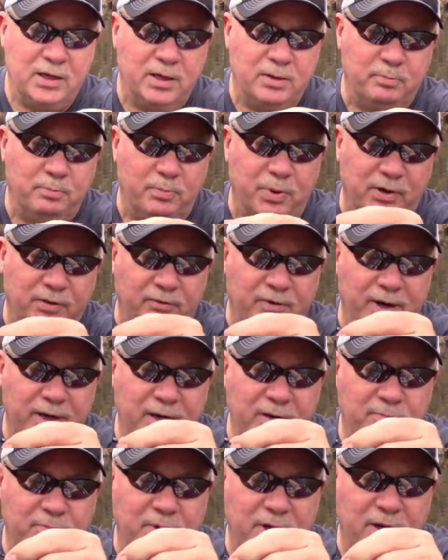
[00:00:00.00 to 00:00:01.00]
But
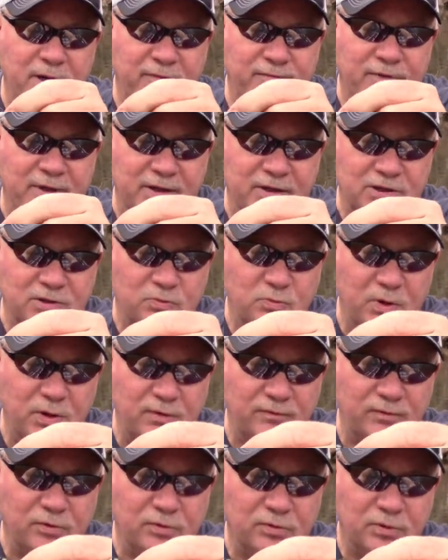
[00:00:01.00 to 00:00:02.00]
right above that
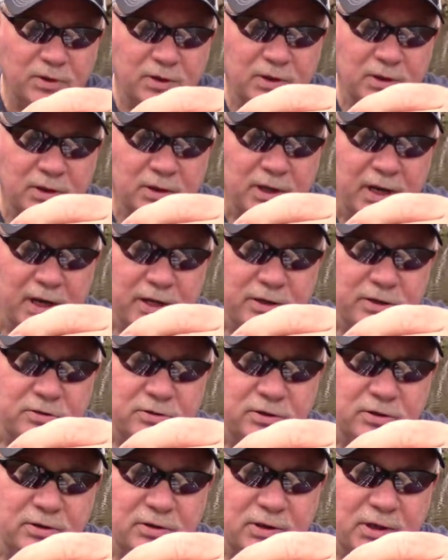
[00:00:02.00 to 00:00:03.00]
swivel, I
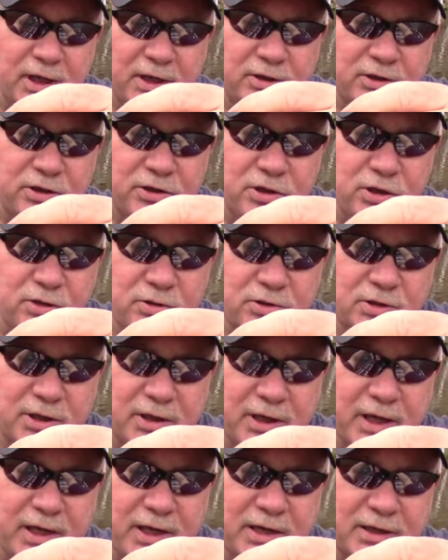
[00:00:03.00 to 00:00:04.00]
like to use an
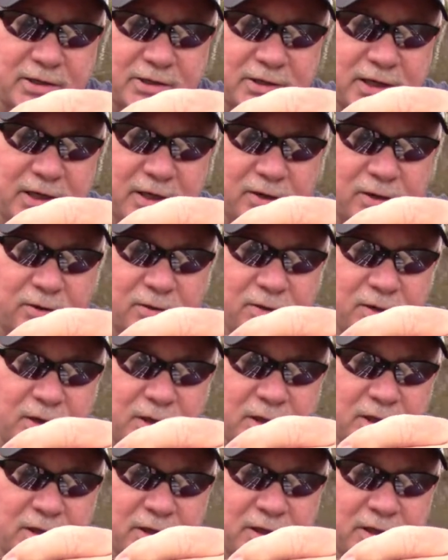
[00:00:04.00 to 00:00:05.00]
egg sinker
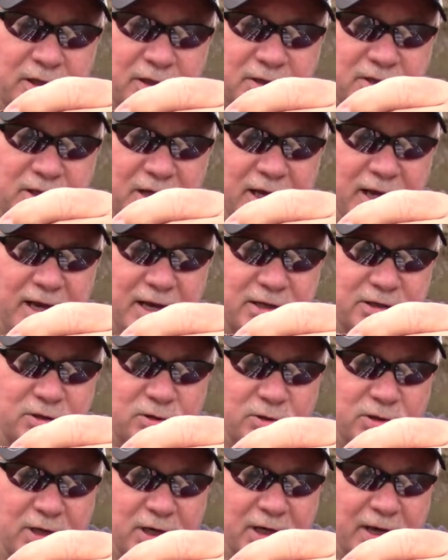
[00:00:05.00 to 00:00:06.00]
that slides
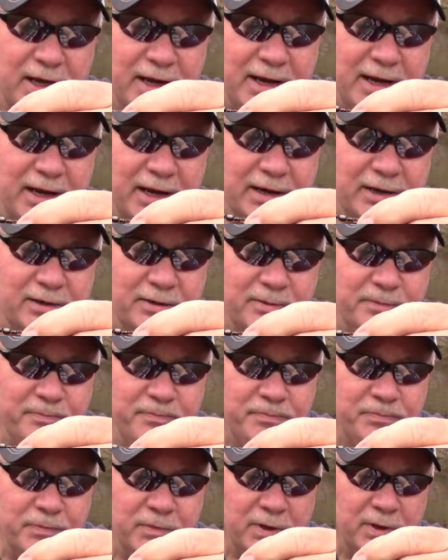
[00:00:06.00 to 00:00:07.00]
on your line,
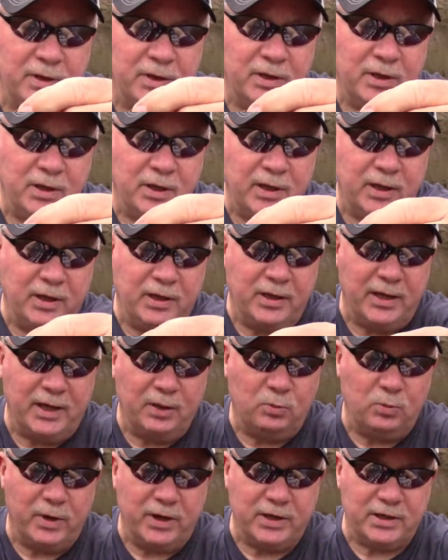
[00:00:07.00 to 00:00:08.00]
and
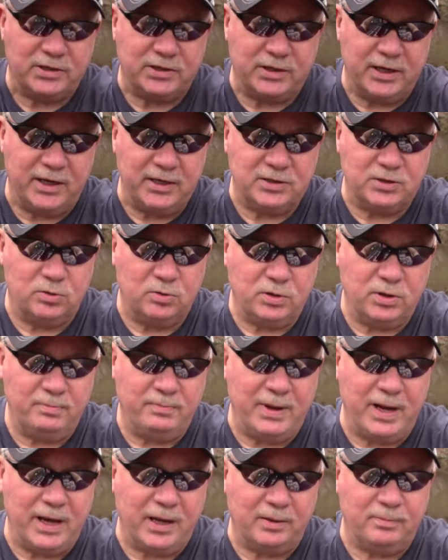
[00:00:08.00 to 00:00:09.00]
that way it stays on the
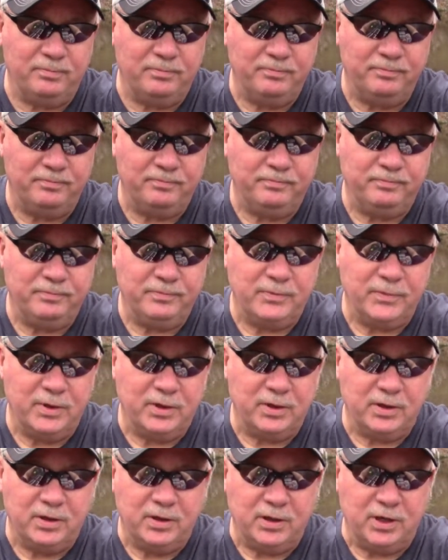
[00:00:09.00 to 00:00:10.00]
bottom
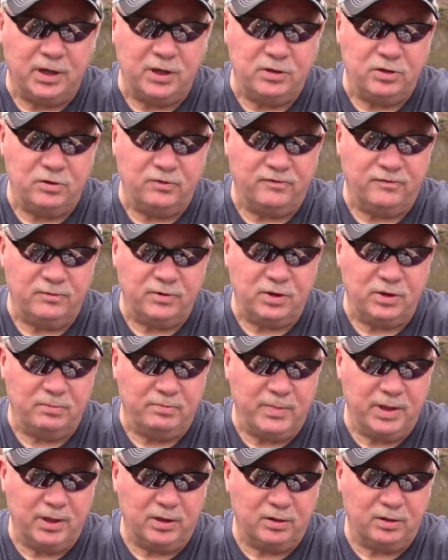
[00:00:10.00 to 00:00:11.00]
and your
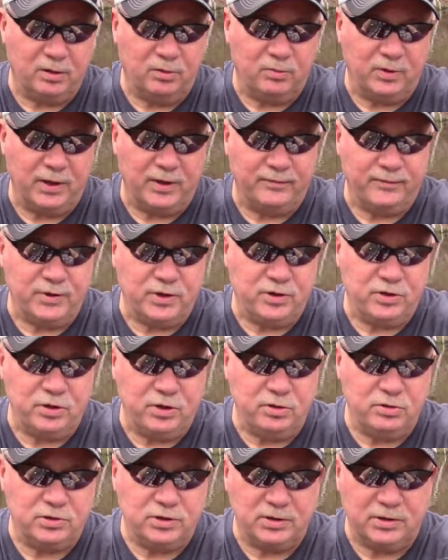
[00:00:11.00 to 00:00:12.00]
minnow or whatever you're
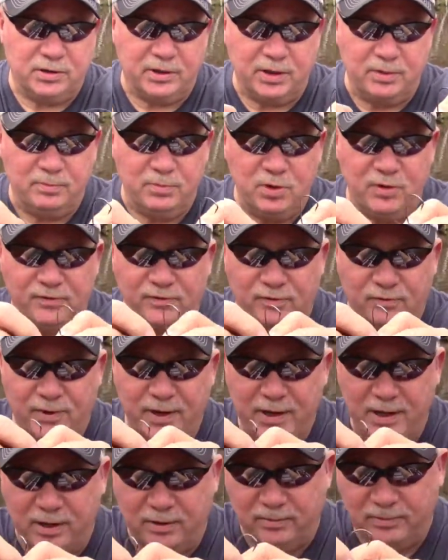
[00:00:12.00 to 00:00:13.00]
using can move
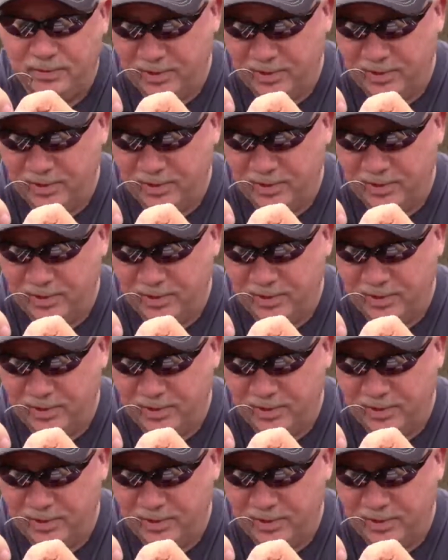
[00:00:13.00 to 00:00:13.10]
around.